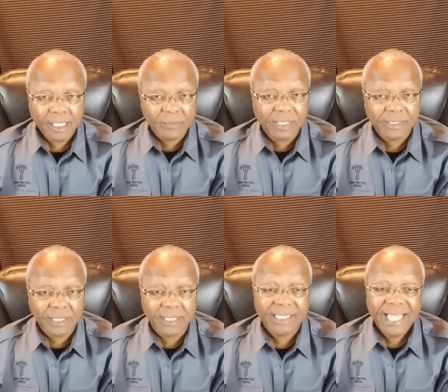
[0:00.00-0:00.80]
This is what he
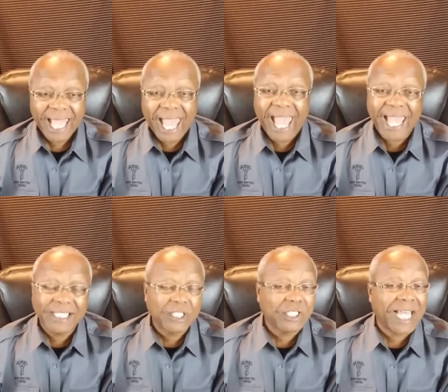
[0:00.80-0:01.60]
says,
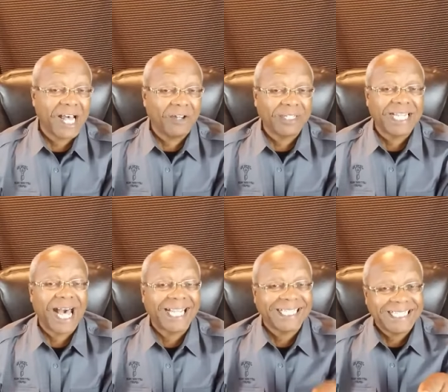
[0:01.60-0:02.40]
and shall
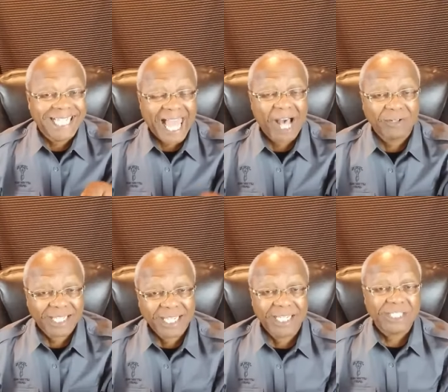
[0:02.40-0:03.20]
not doubt
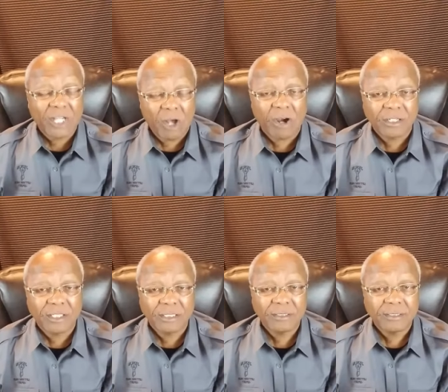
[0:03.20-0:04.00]
in his heart